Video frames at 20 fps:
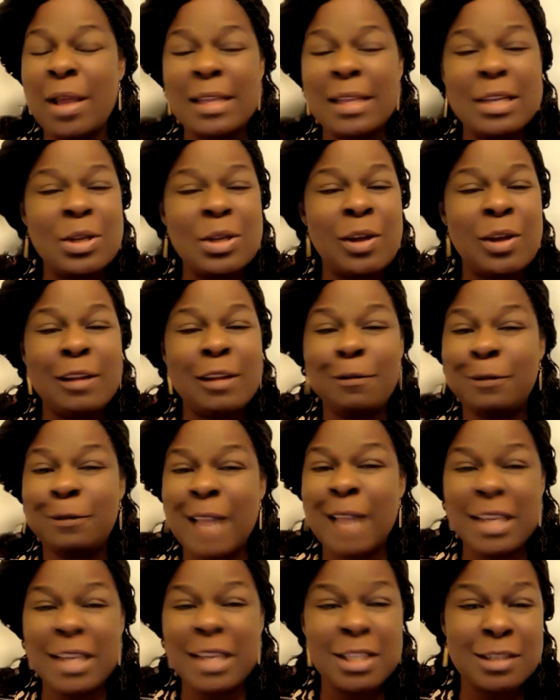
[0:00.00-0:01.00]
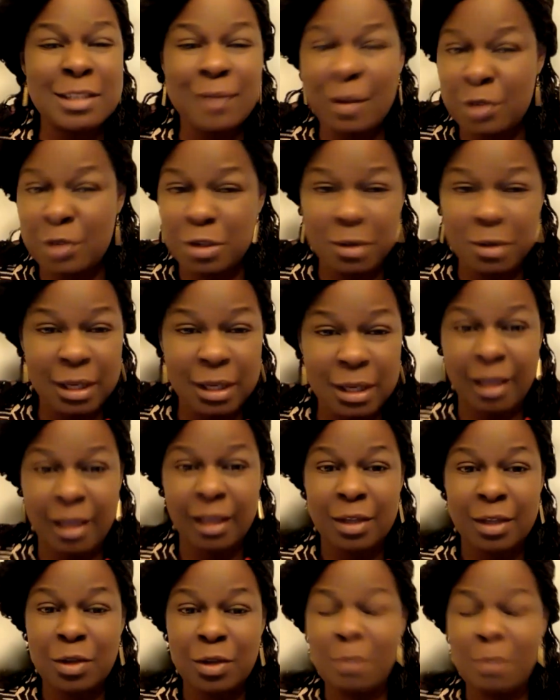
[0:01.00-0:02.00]
you know, the flesh is very
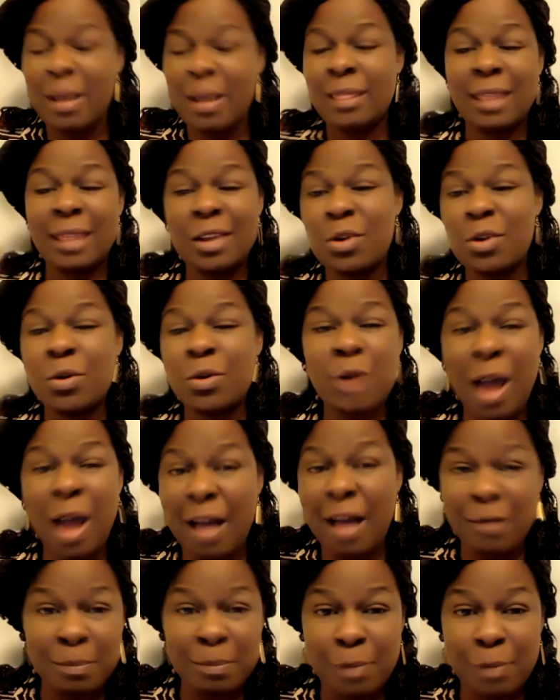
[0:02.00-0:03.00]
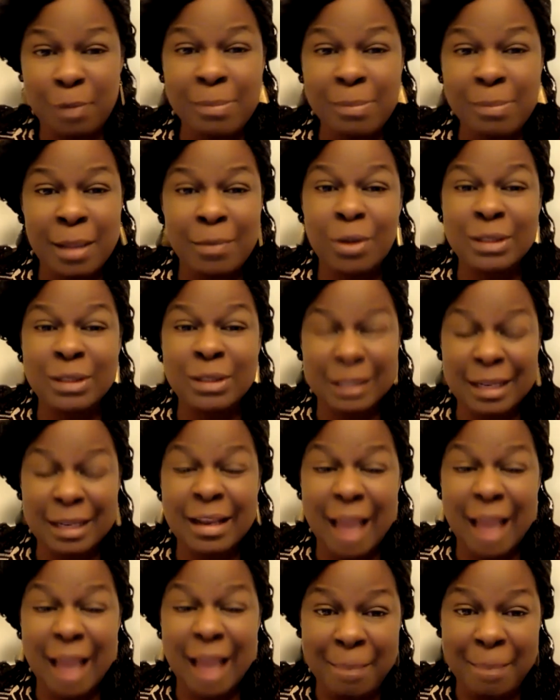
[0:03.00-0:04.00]
tricky. You may think you'll not have a problem until
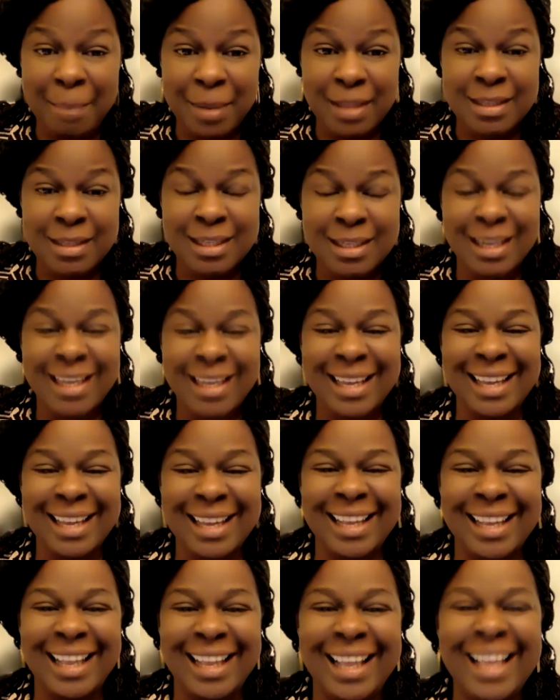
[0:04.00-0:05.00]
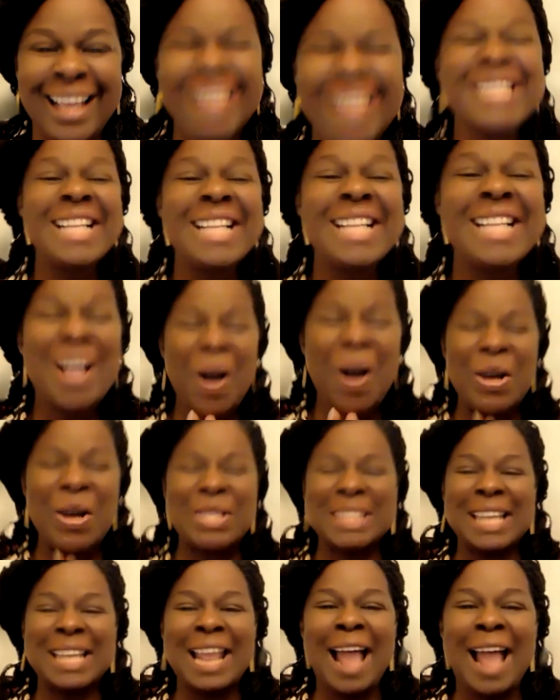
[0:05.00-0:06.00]
it happens.
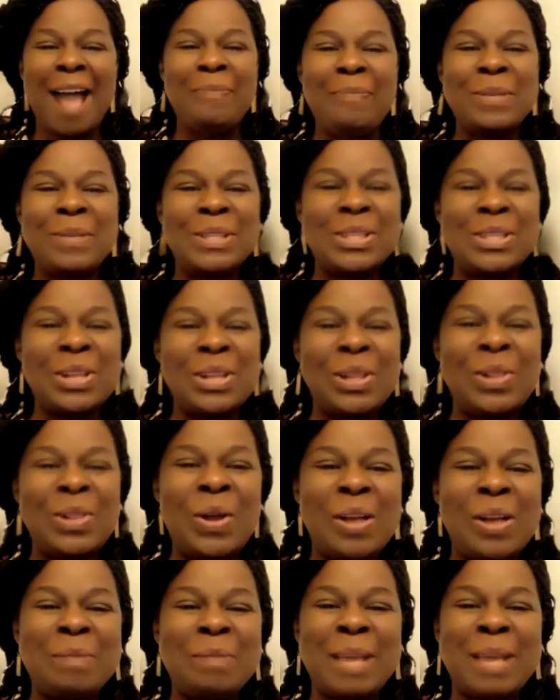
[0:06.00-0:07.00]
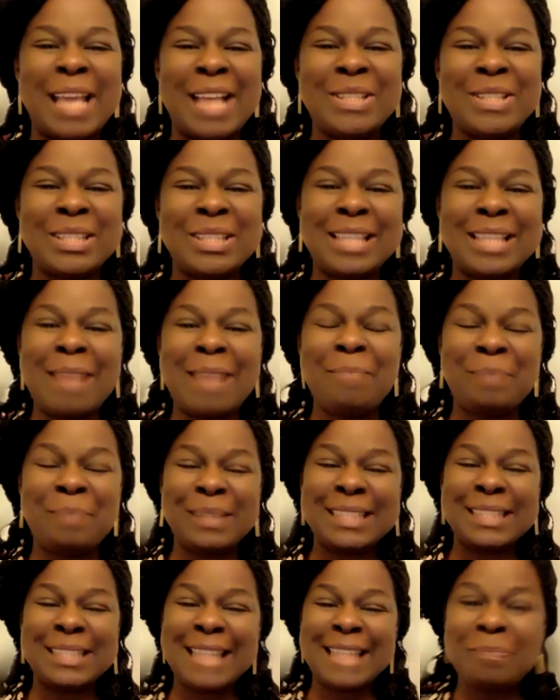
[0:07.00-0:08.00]
Until it happens. So the Lord began to say,
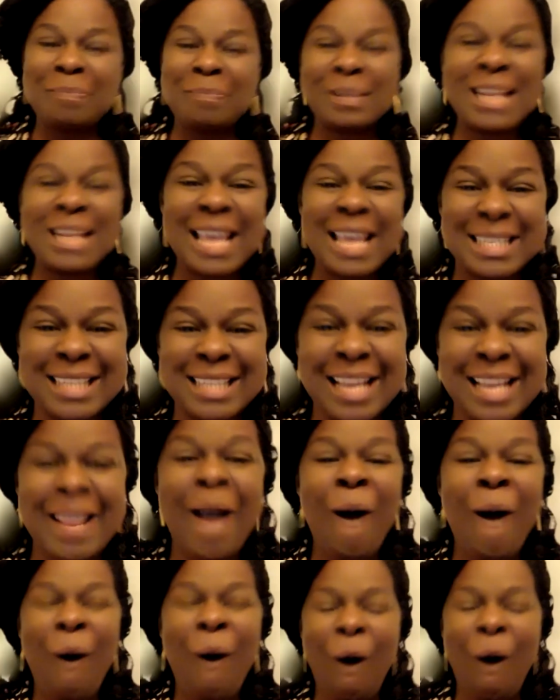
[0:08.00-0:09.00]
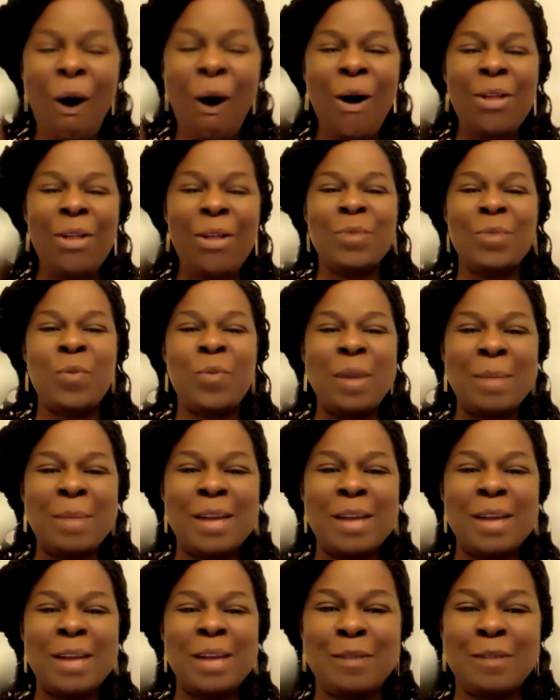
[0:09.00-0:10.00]
start blessing all the
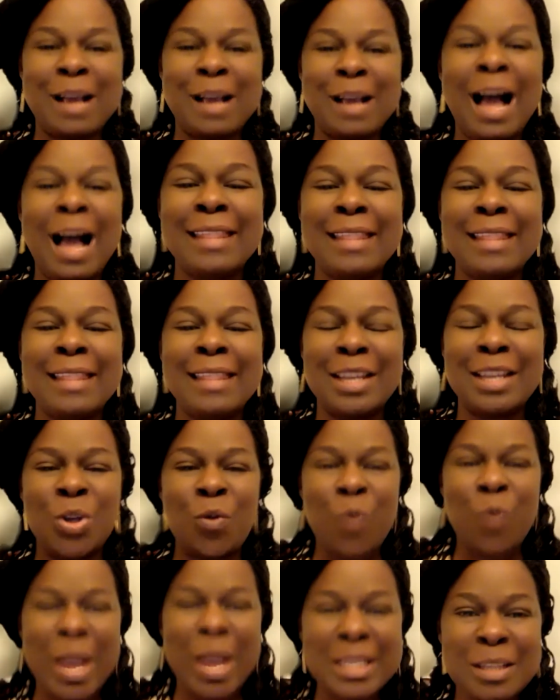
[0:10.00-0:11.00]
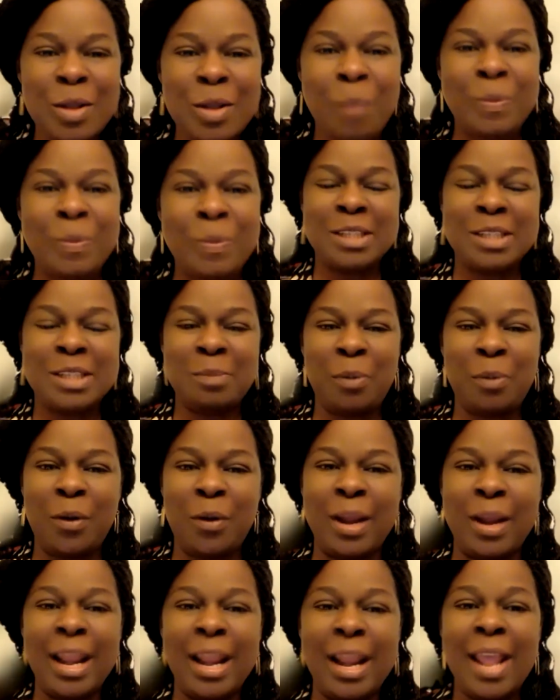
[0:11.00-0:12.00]
women of God that you're raising up in the
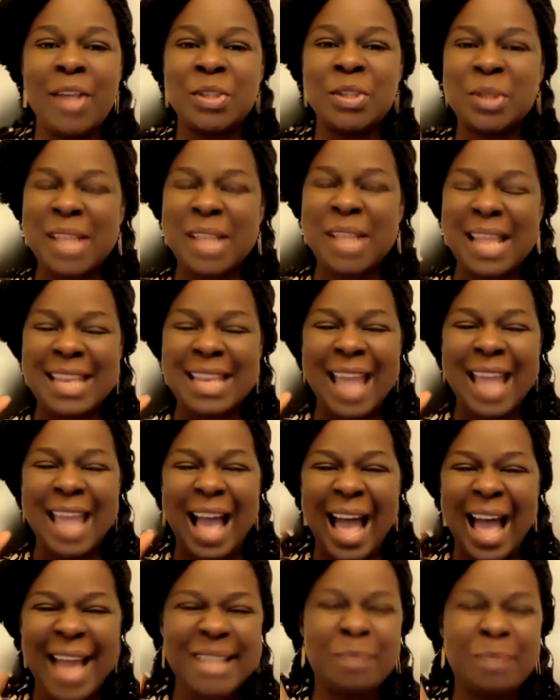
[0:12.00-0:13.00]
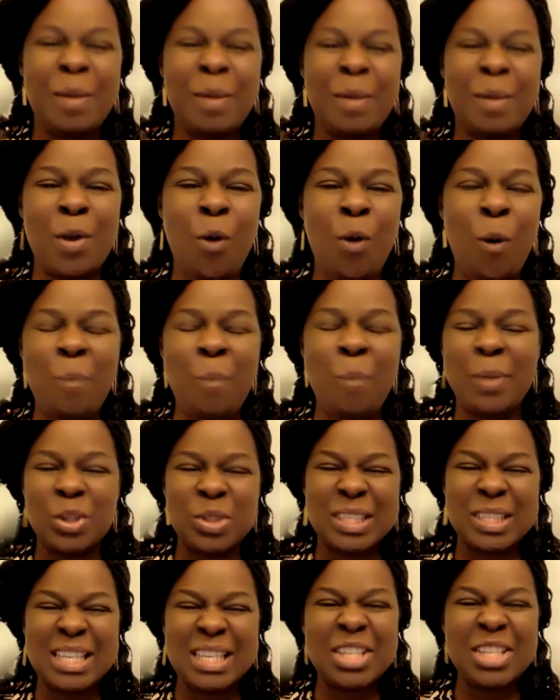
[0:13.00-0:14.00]
spirit, so that their eyes may be open
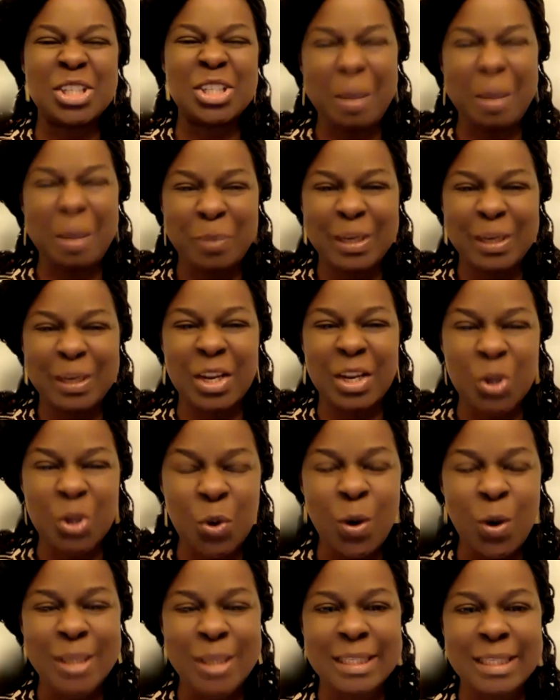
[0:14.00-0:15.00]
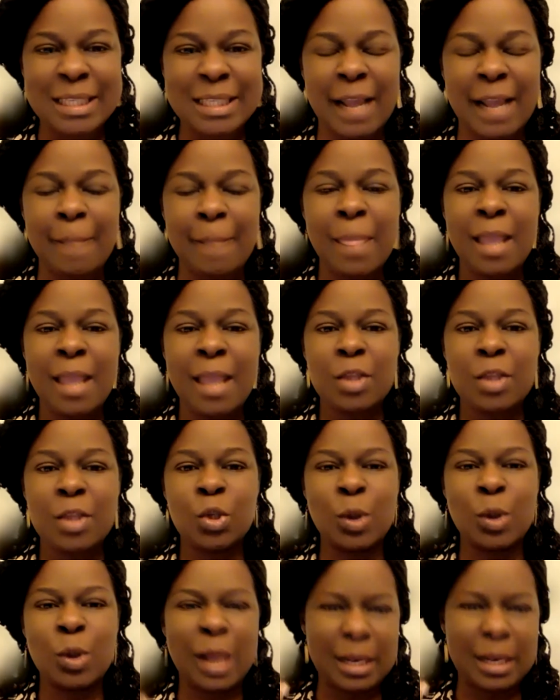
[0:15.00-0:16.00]
to see sharper than you are seeing,
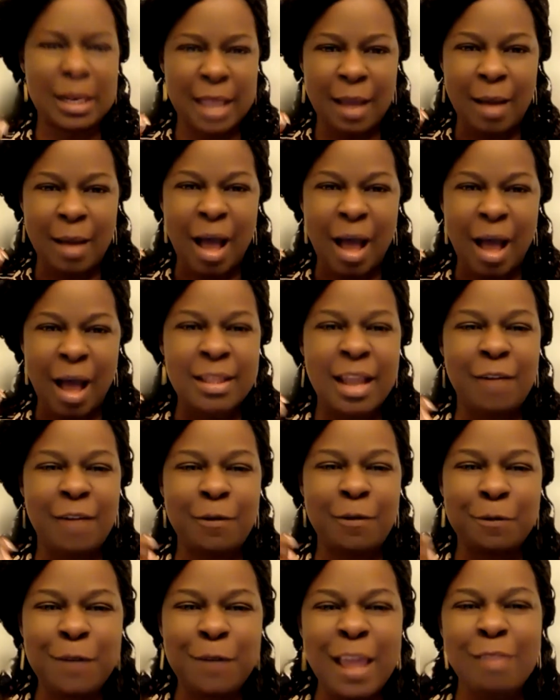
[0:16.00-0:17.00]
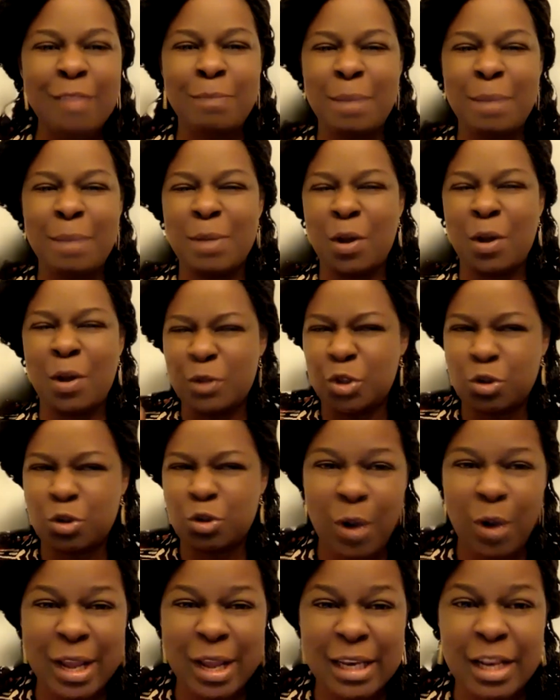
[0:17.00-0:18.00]
so that their faith may become
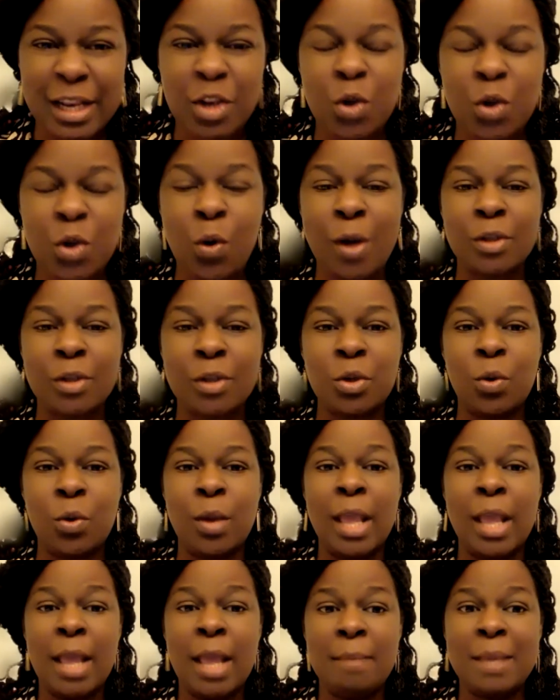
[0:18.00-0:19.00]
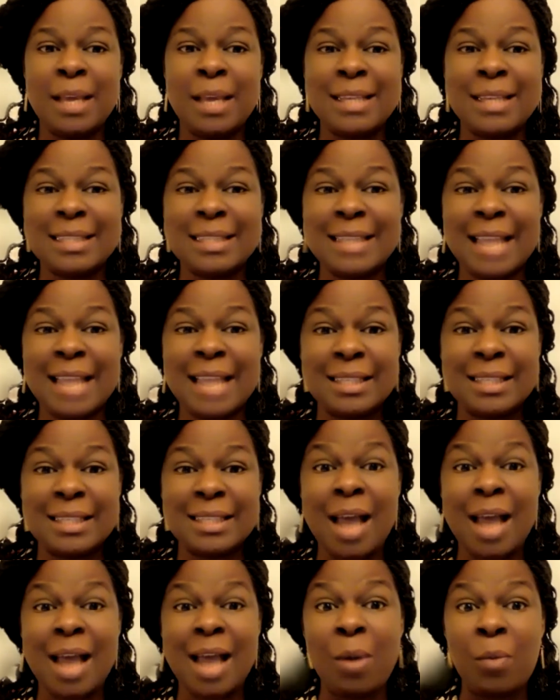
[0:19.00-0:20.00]
stronger than you are doing, because
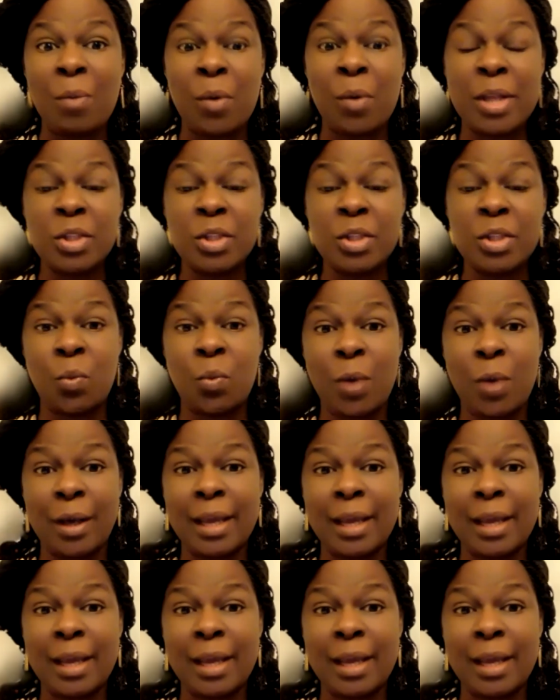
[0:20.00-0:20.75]
that's how I'm going to work.